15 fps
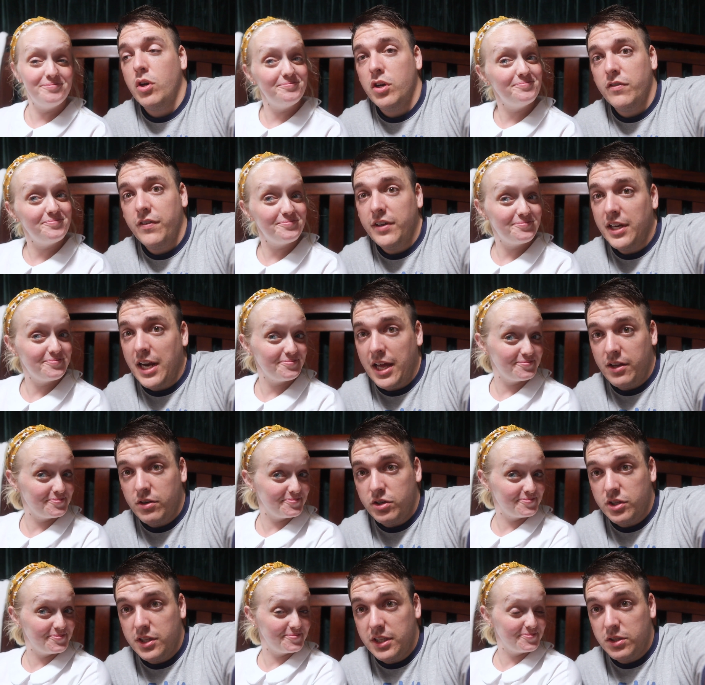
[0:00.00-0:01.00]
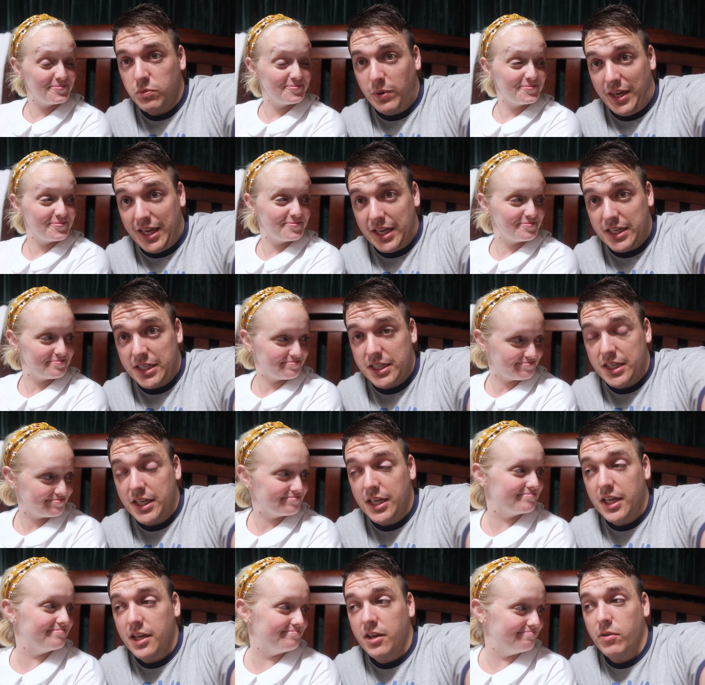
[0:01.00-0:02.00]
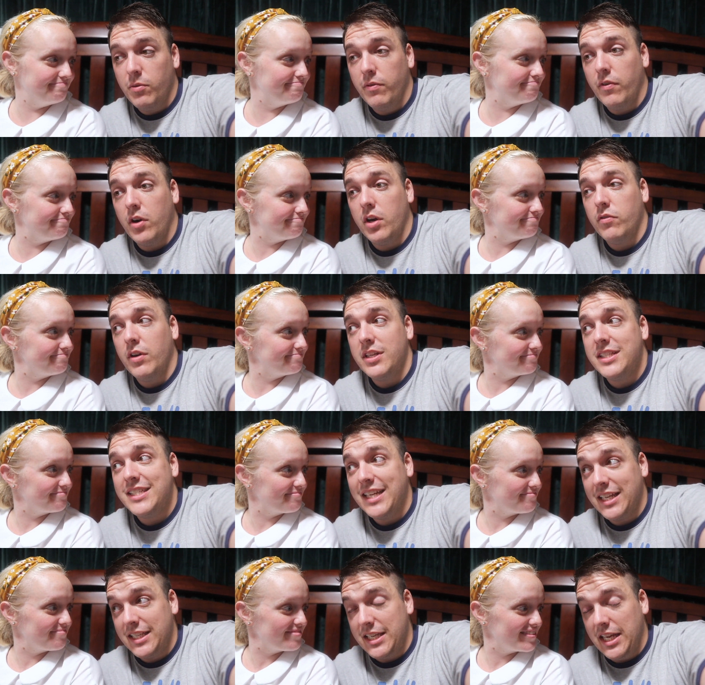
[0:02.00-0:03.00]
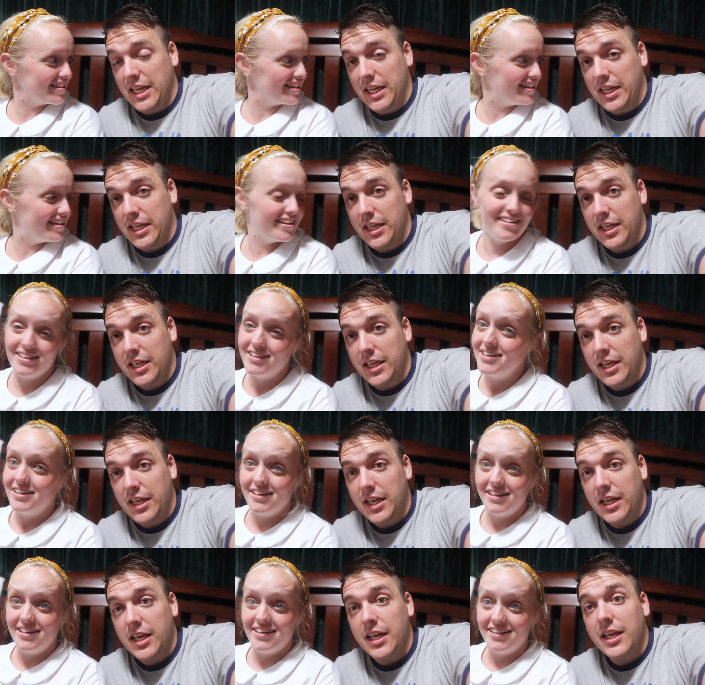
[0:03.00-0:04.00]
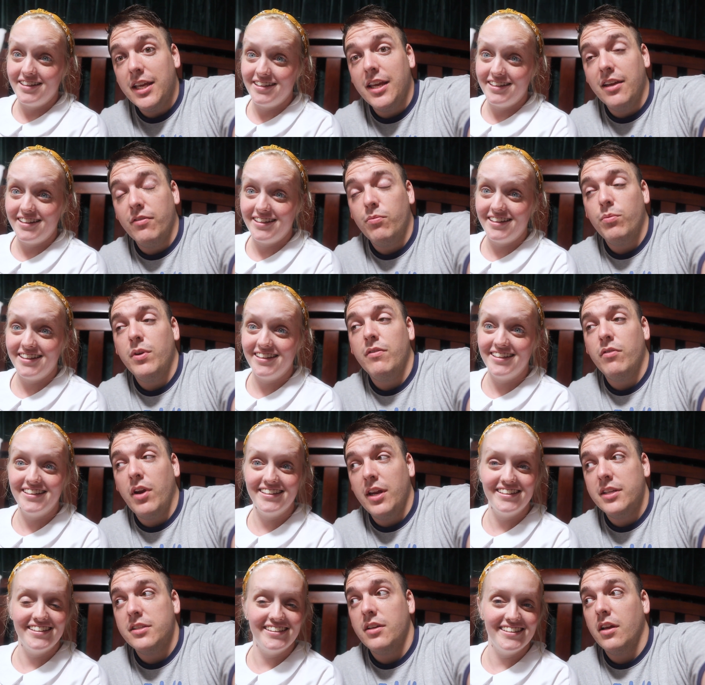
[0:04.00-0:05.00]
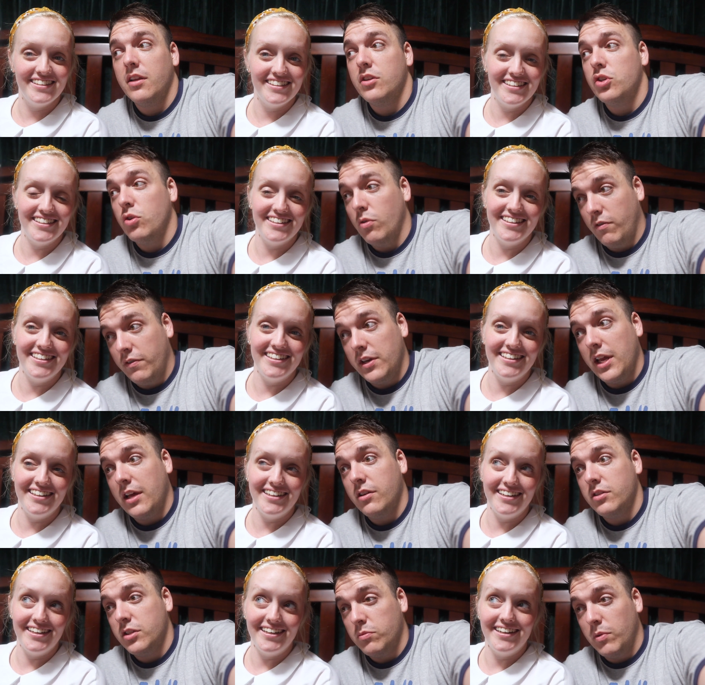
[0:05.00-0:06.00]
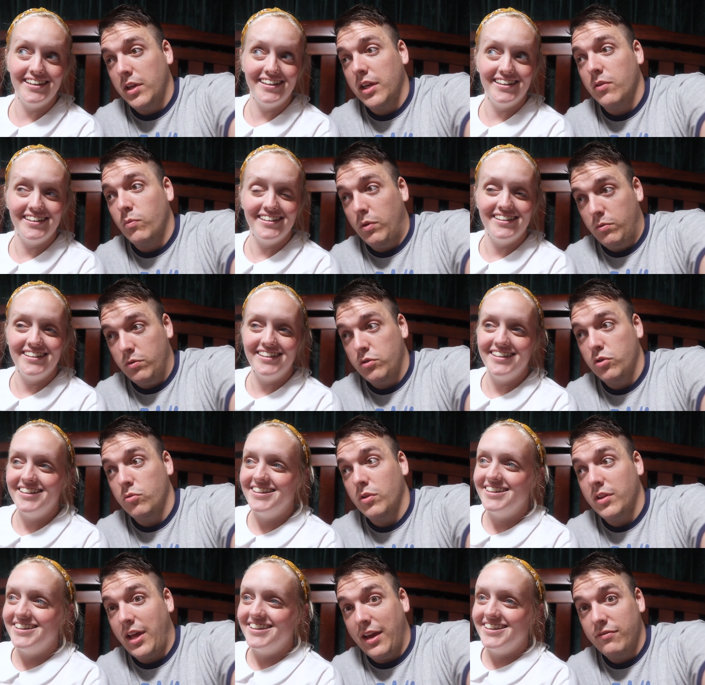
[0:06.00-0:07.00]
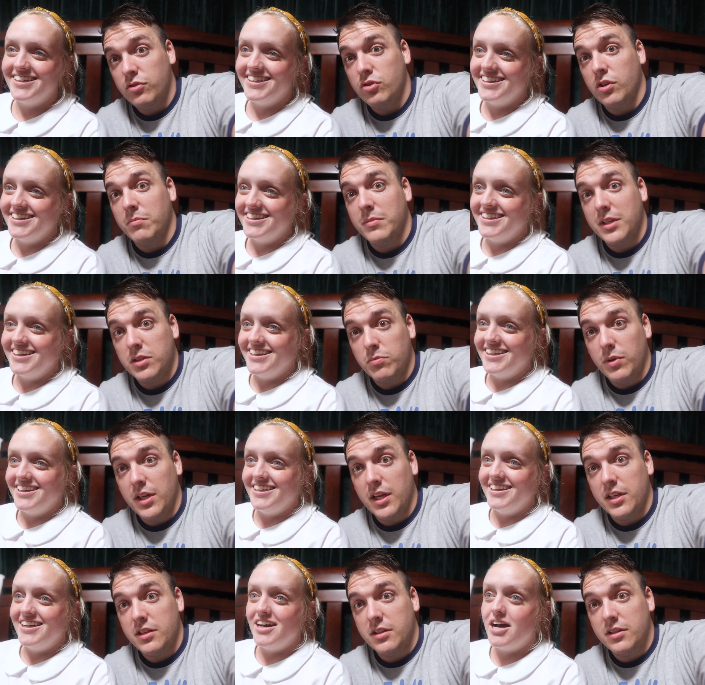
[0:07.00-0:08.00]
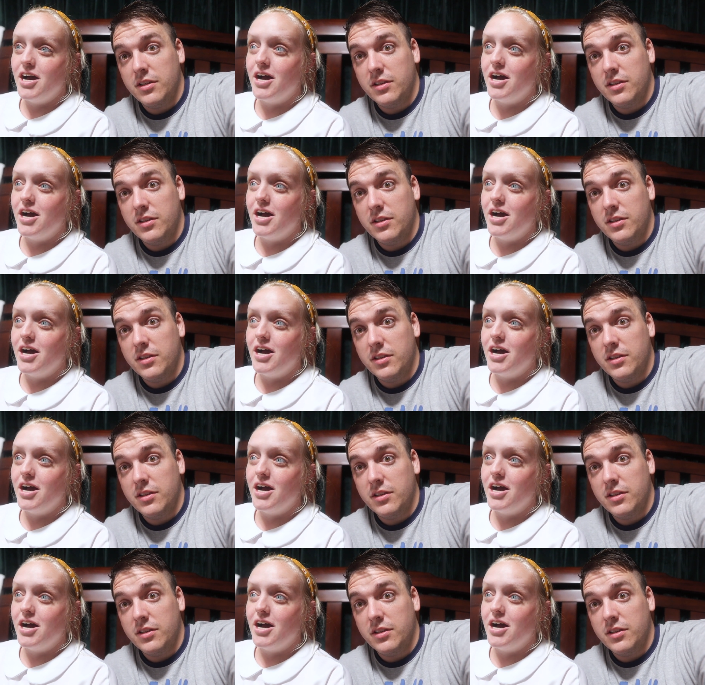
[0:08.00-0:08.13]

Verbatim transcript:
Speaker 1: hundred and fifty dollars this weekend. Mm-hmm. We've already raised sixty. If we raise two hundred fifty dollars this weekend, we will do a live stream this weekend.